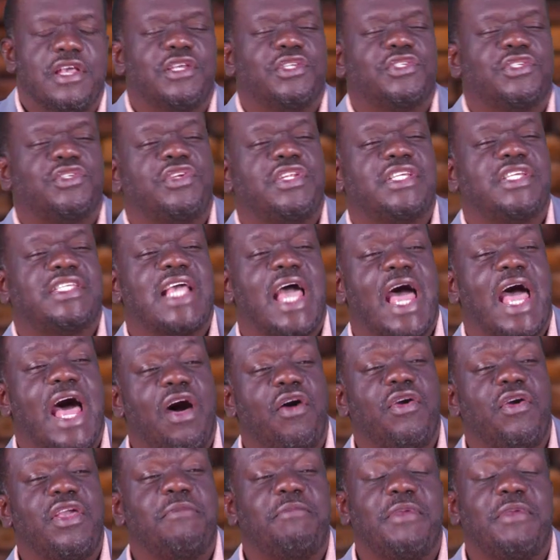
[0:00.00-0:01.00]
So they say,
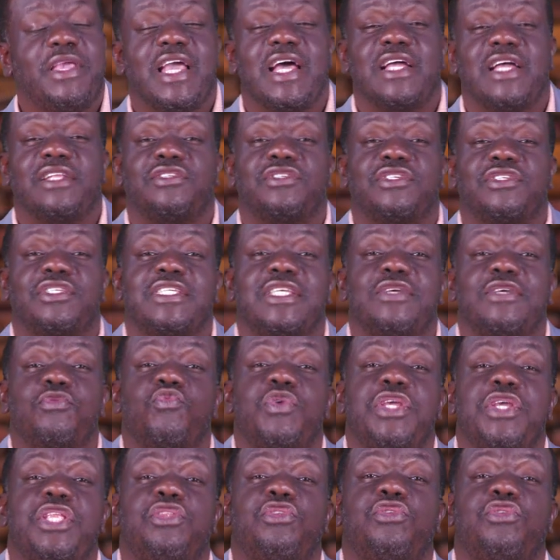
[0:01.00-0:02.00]
How he began to see,
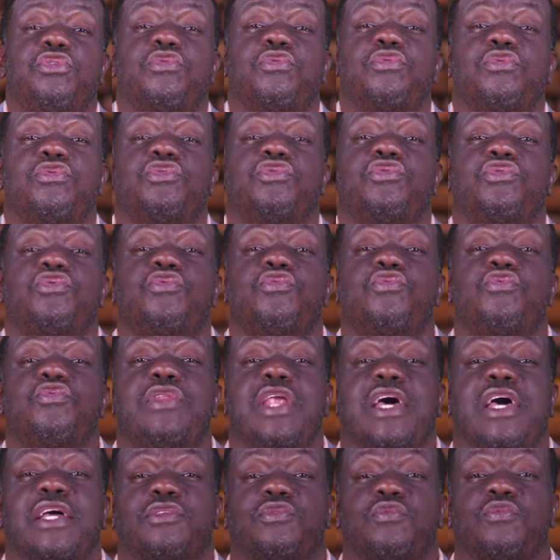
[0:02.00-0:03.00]
we don't know
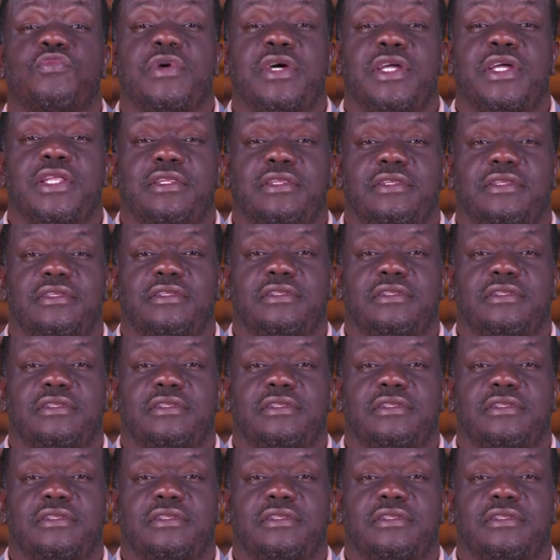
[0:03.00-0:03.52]
that one.